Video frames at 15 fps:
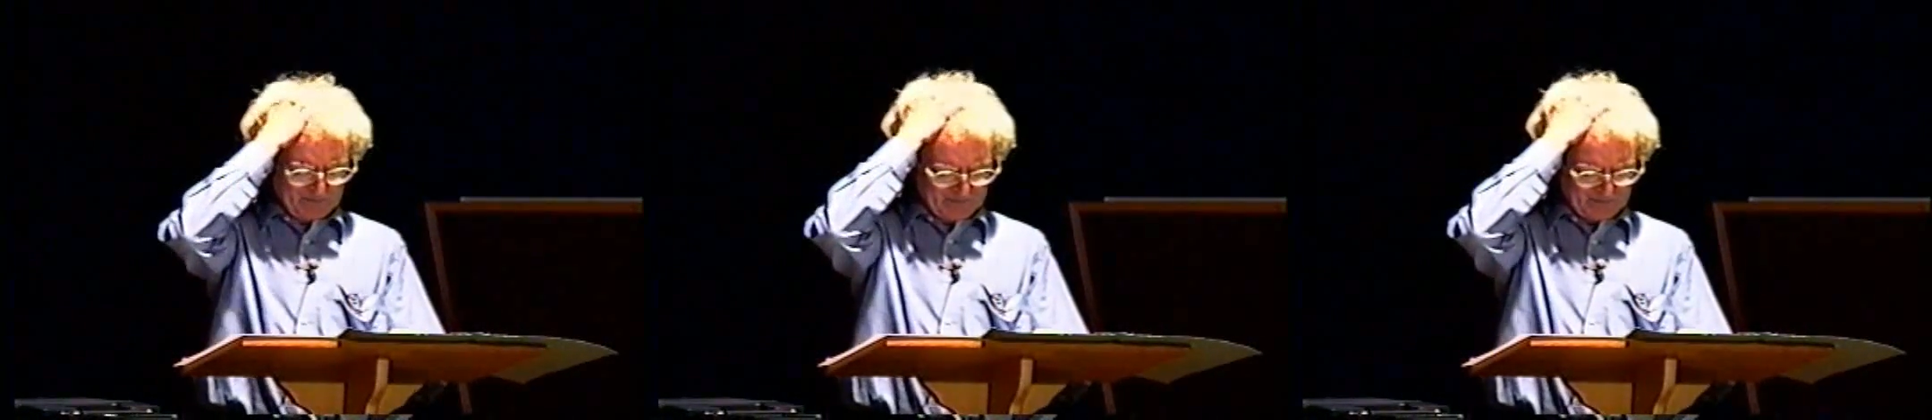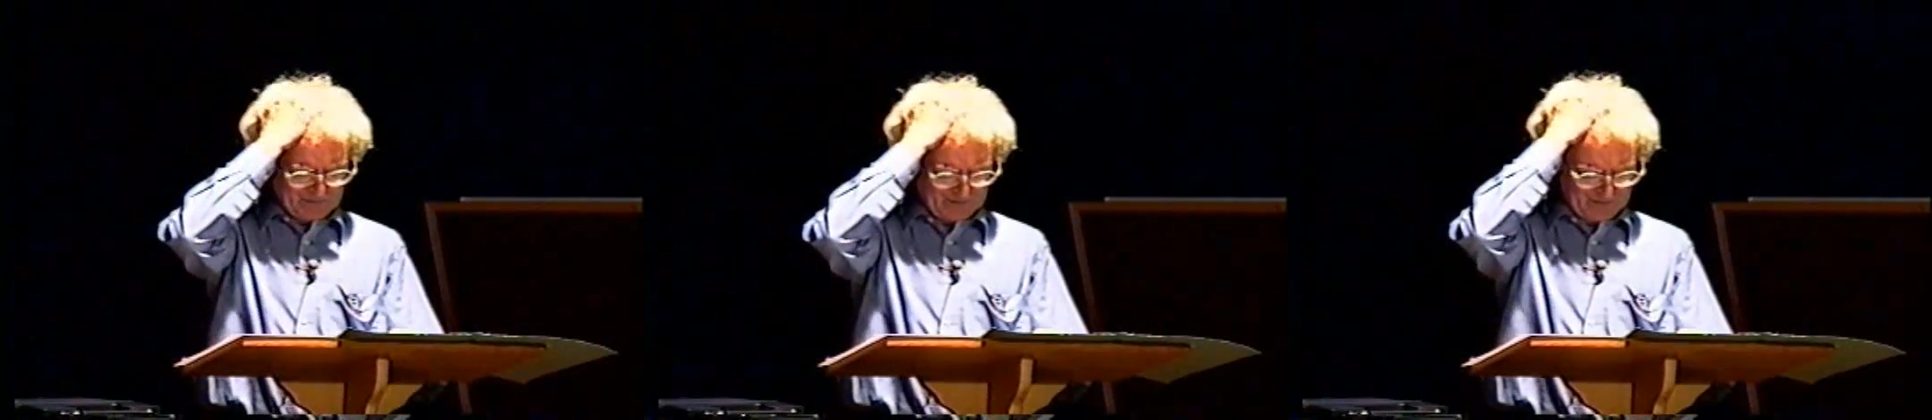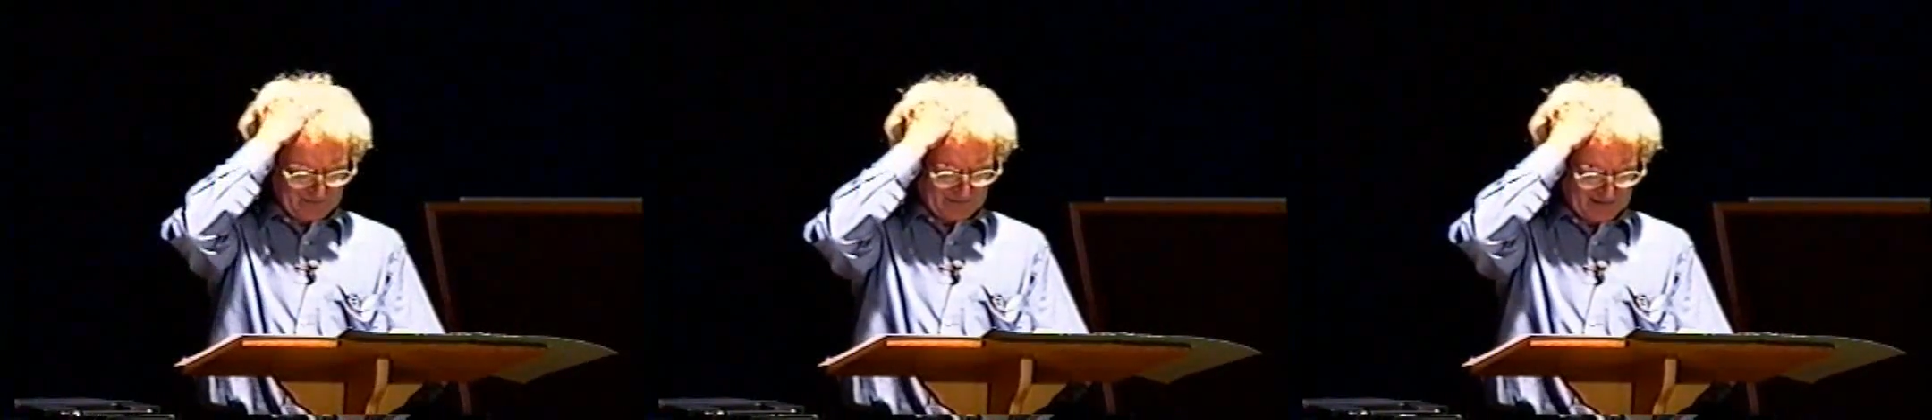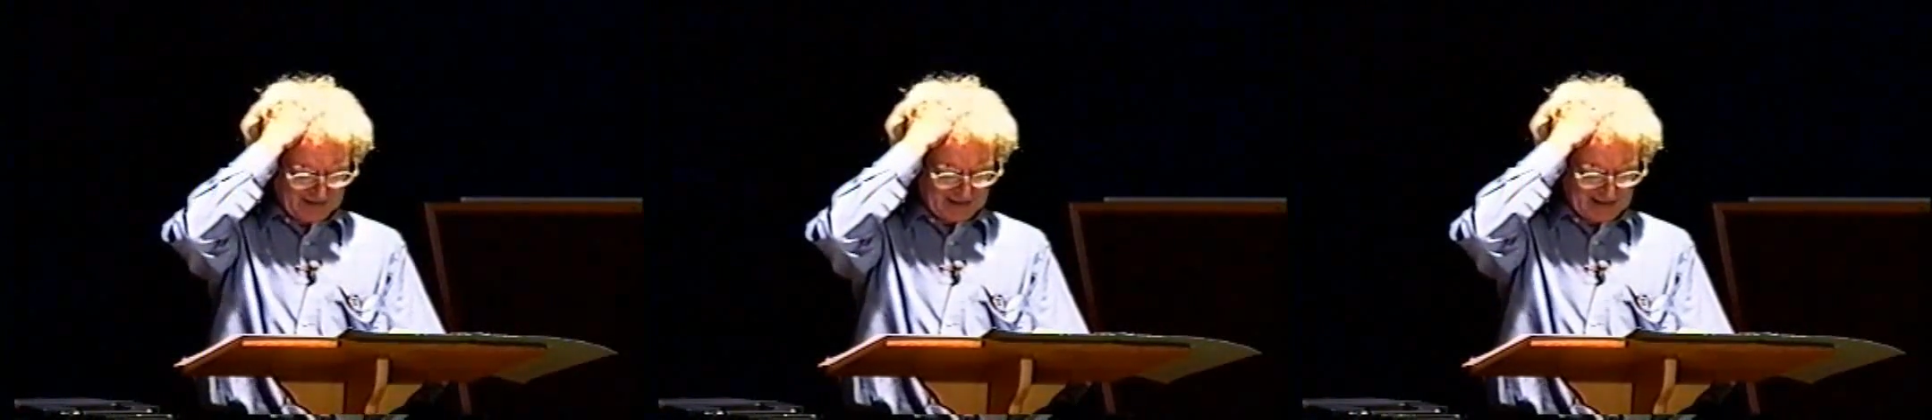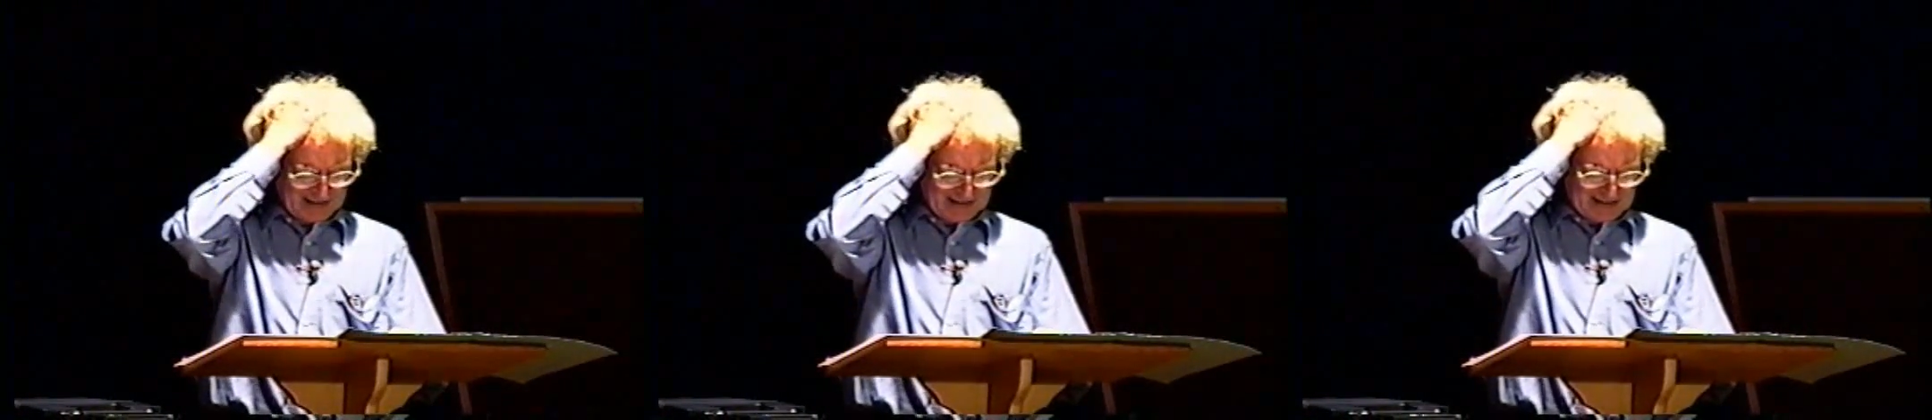he said, you
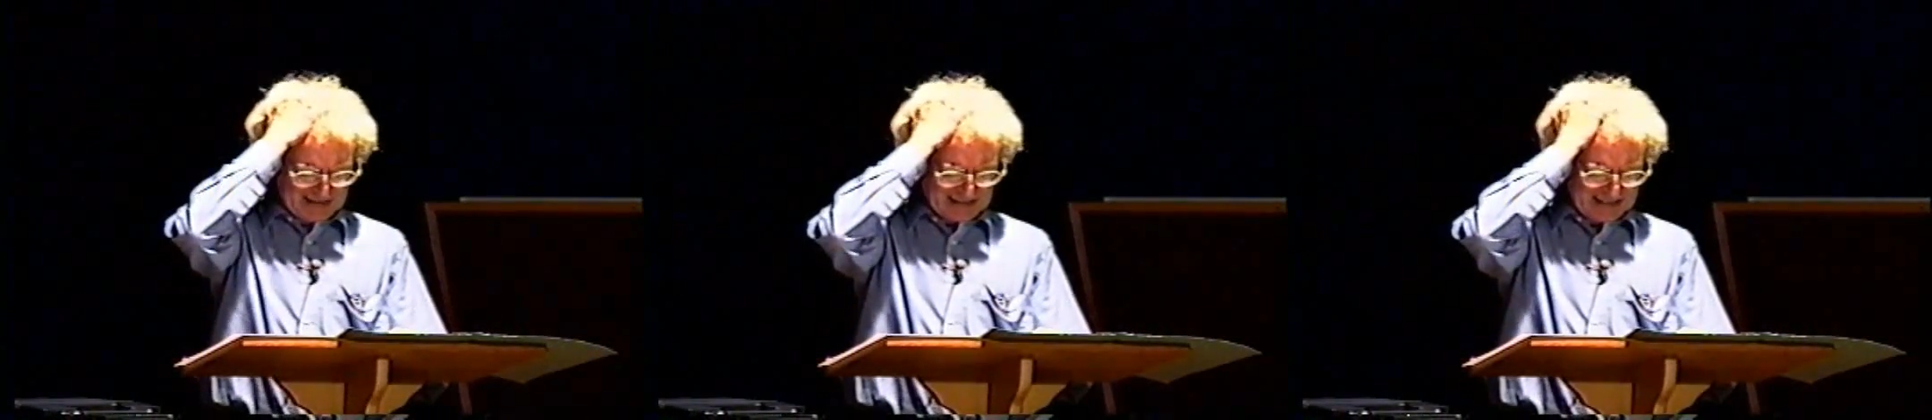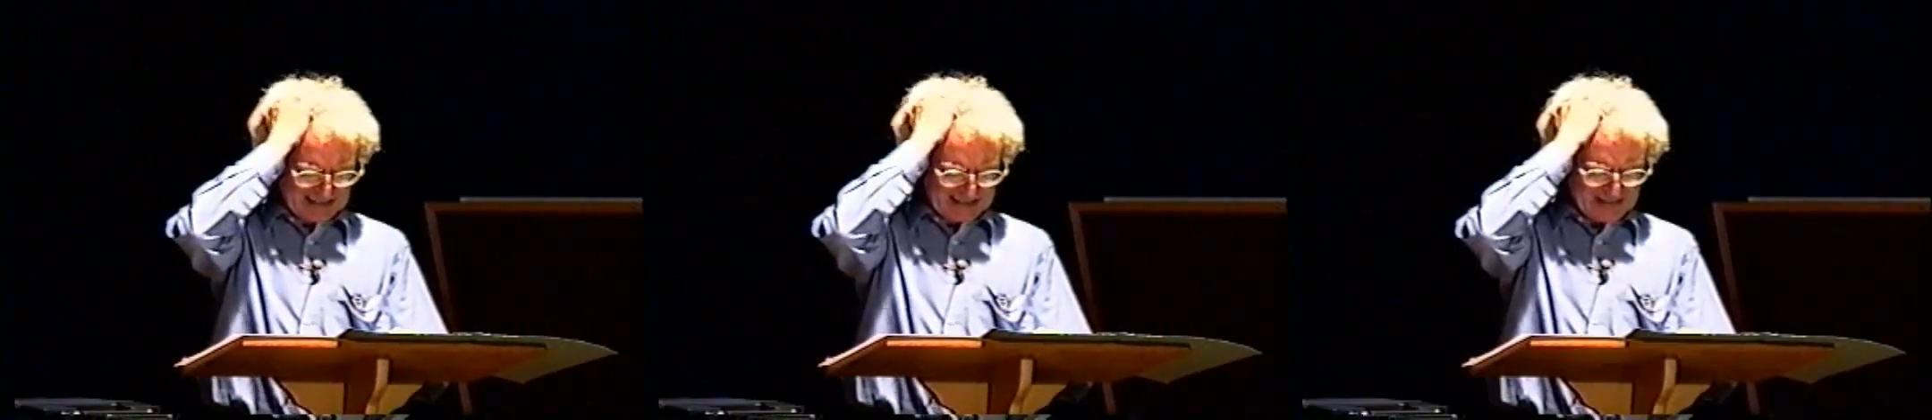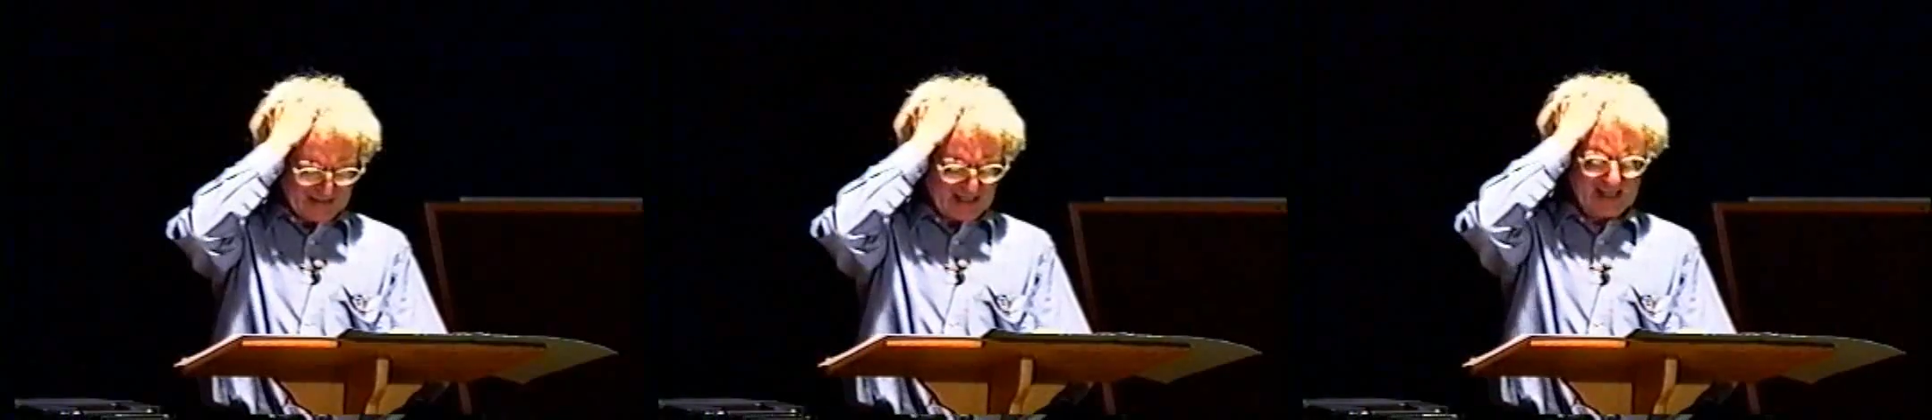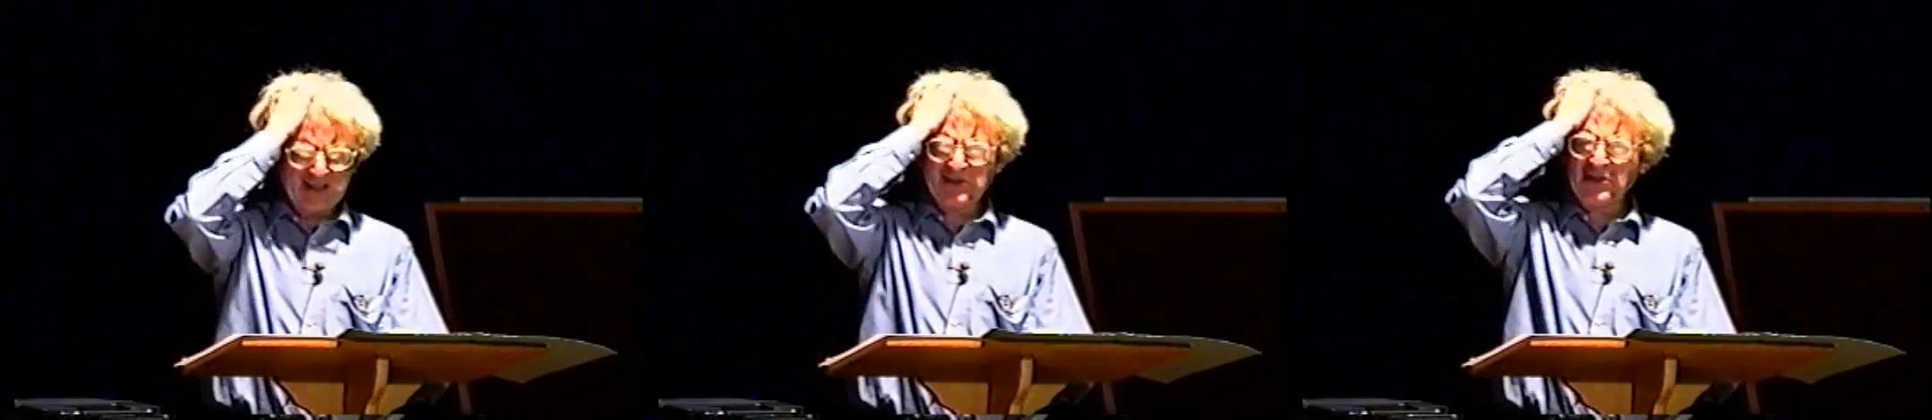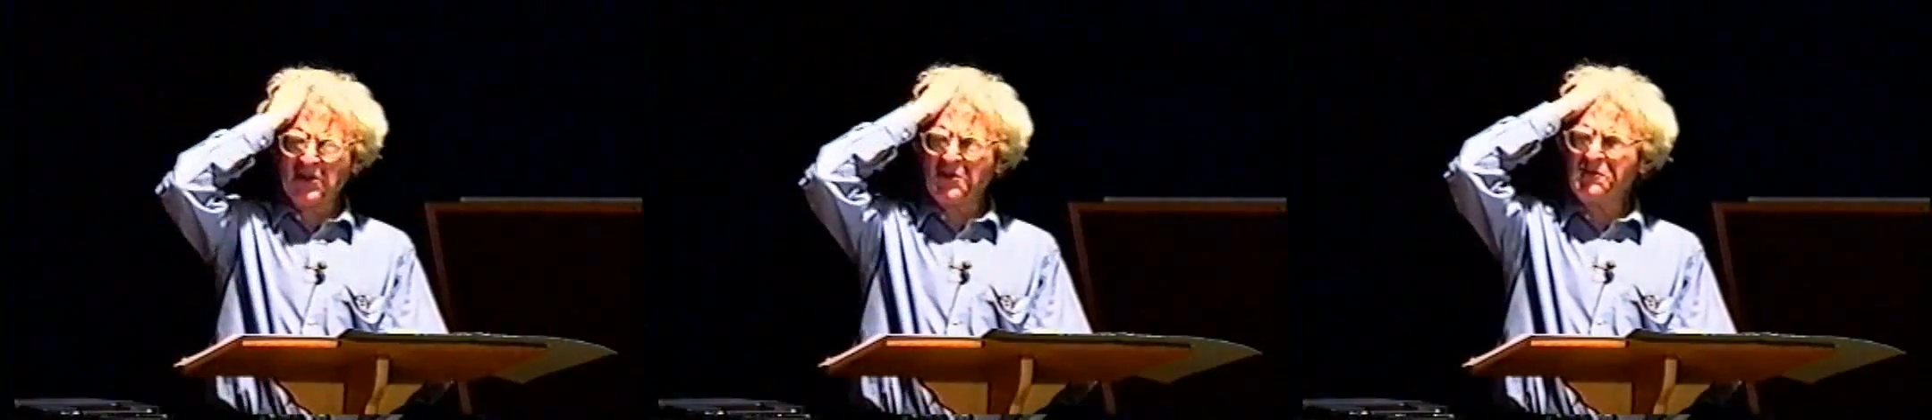know,
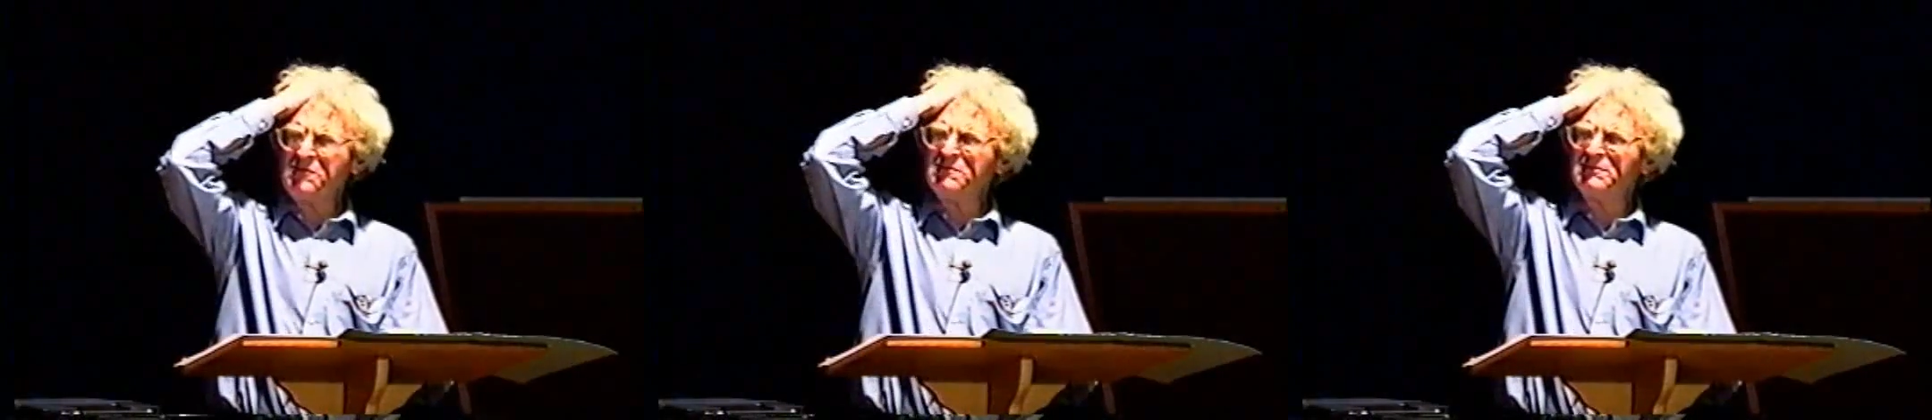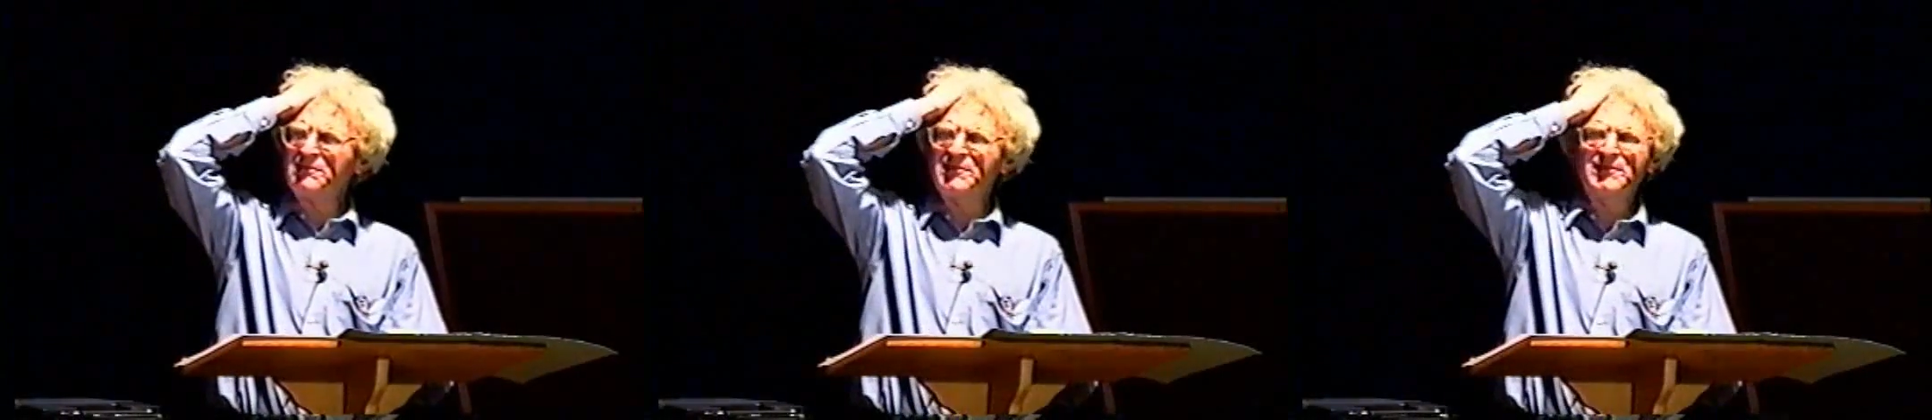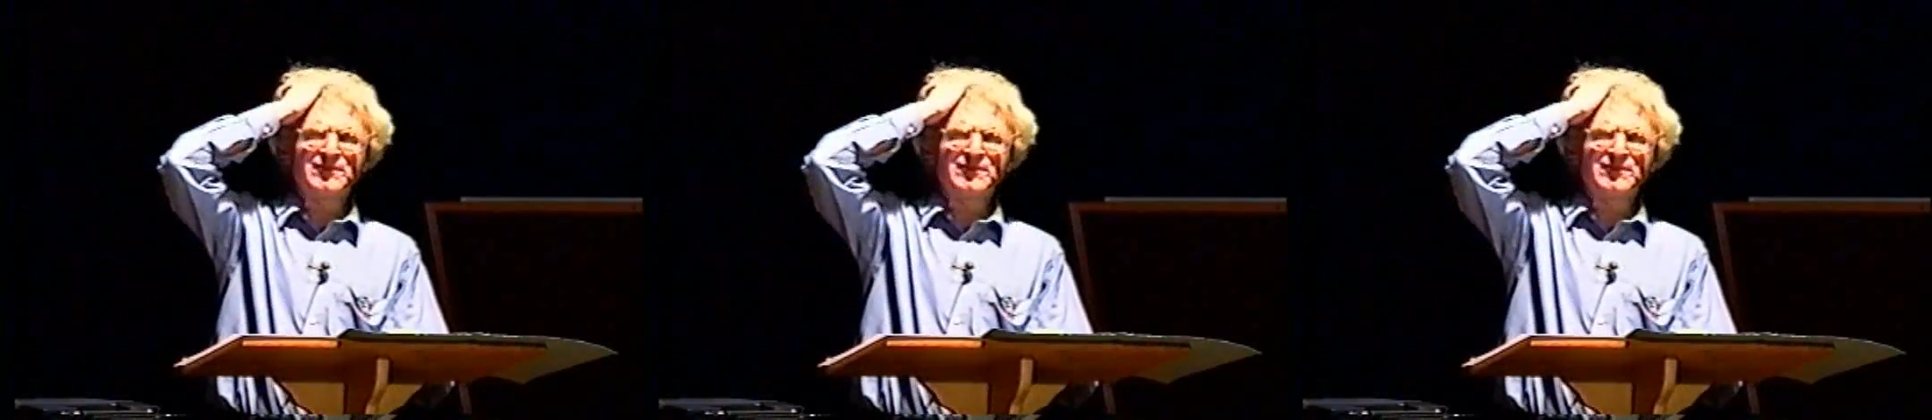for